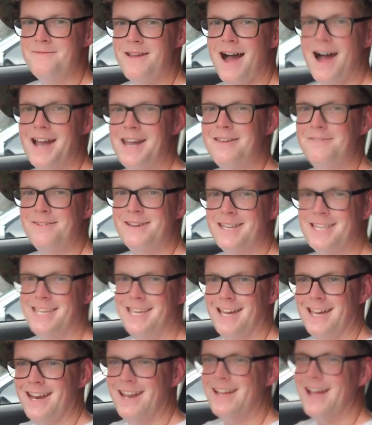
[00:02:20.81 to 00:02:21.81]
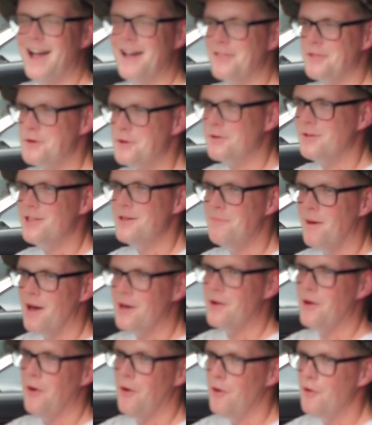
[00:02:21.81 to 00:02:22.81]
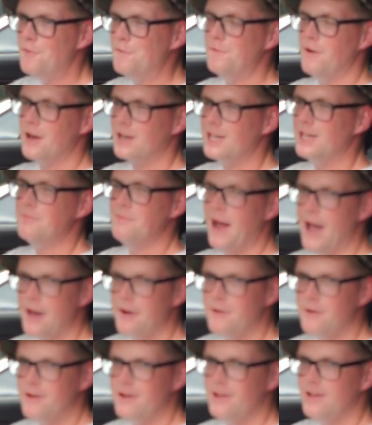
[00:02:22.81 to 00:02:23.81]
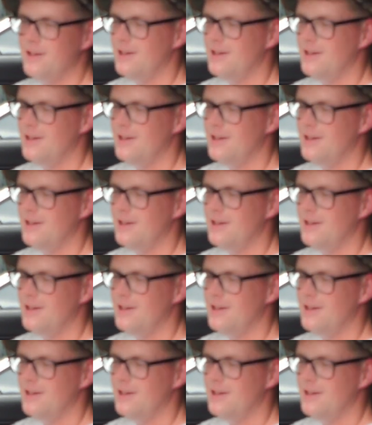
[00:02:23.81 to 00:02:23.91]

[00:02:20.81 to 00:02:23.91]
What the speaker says: not even kidding. I literally bought a whole fucking battery